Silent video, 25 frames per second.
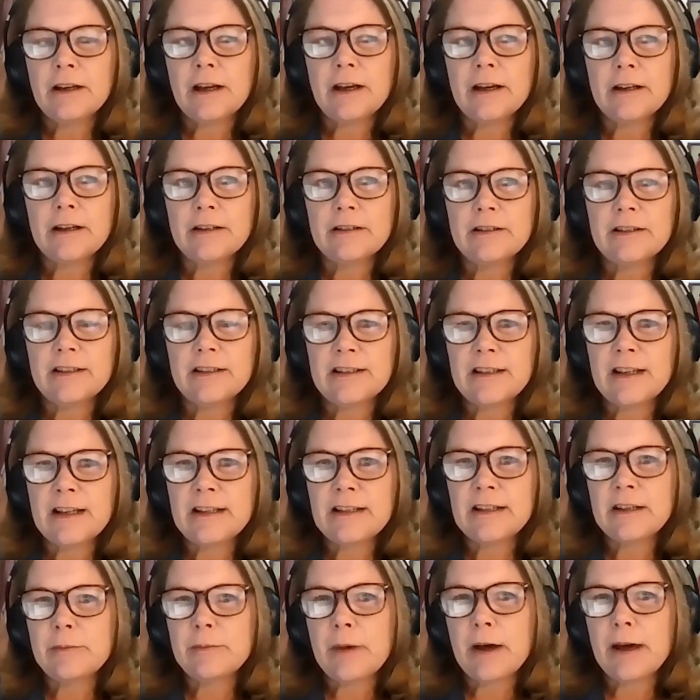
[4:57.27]
uh, to see
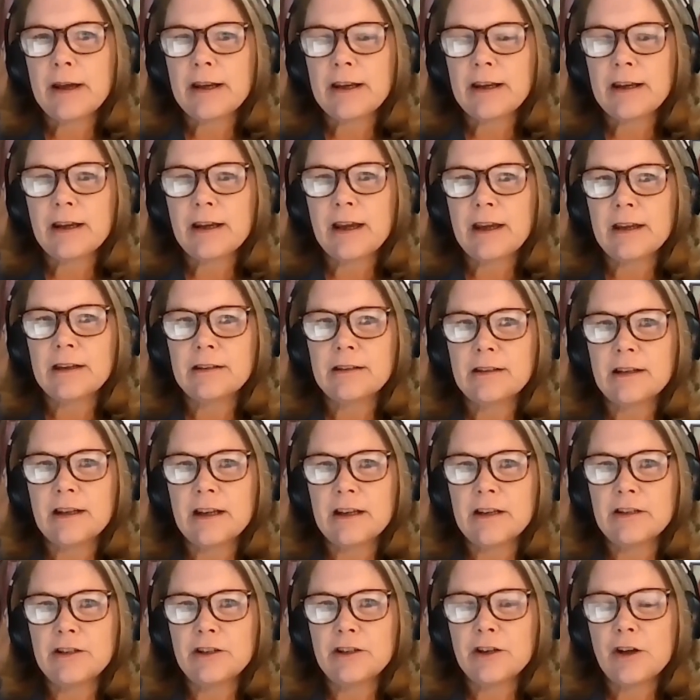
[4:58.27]
somebody and
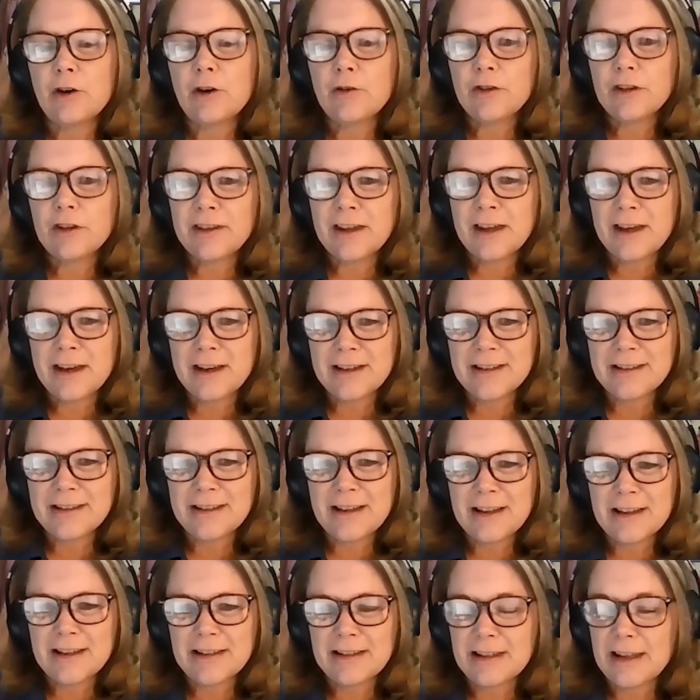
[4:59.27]
and to know that they
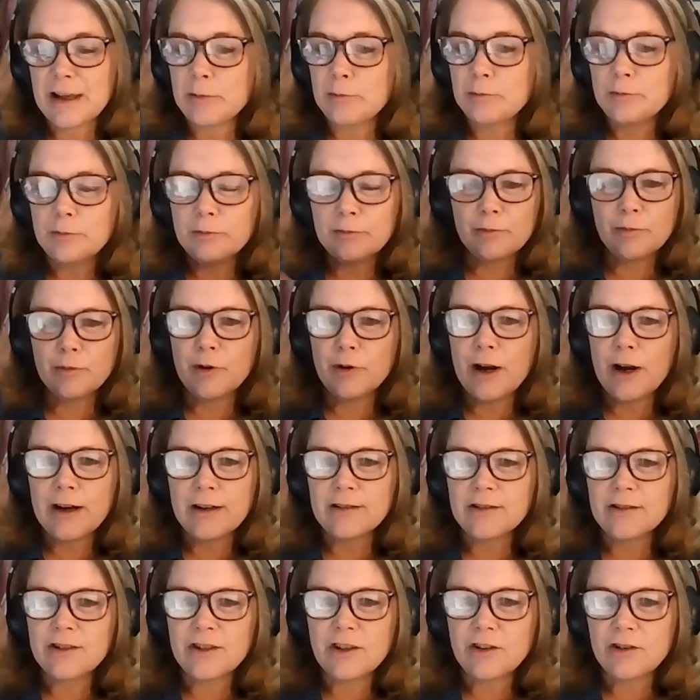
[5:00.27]
exist that
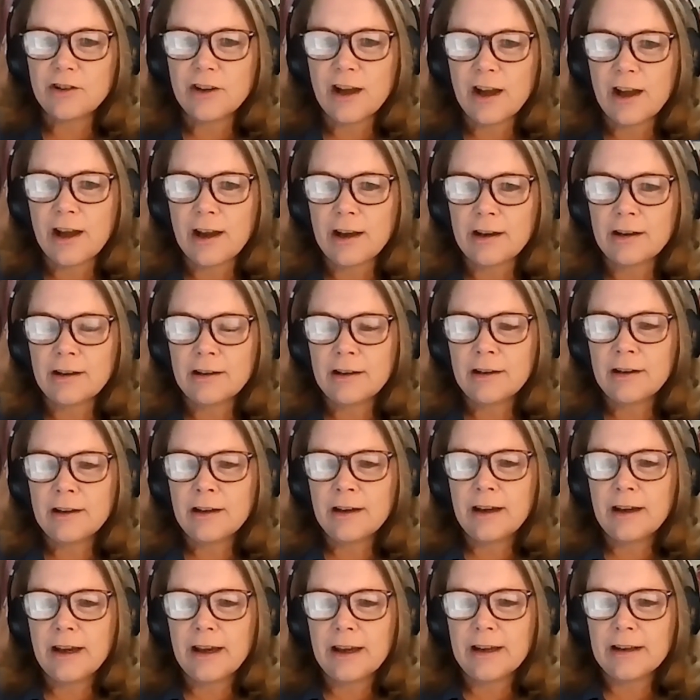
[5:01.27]
brightens their day.
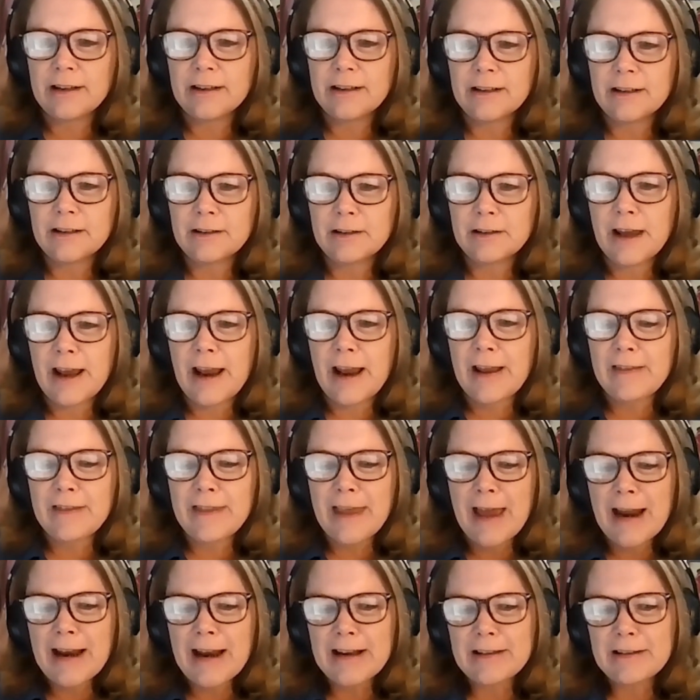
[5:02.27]
And uh, and
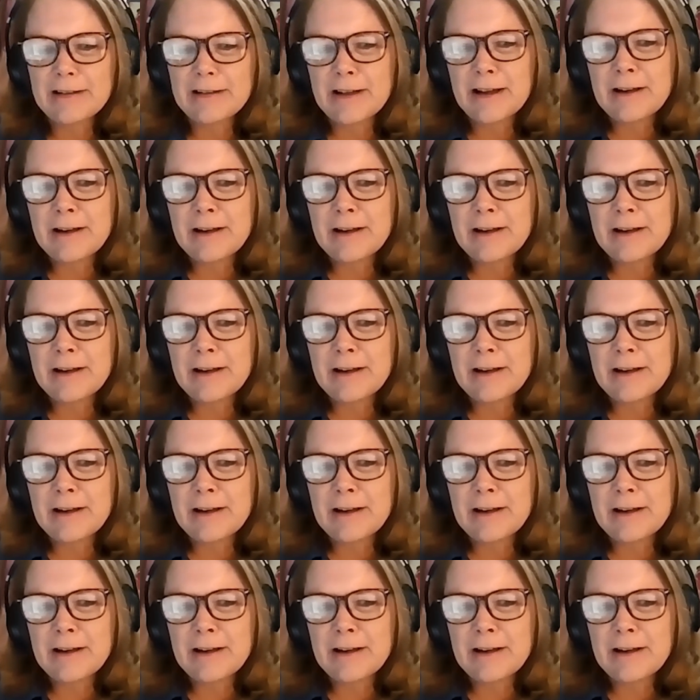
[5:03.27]
that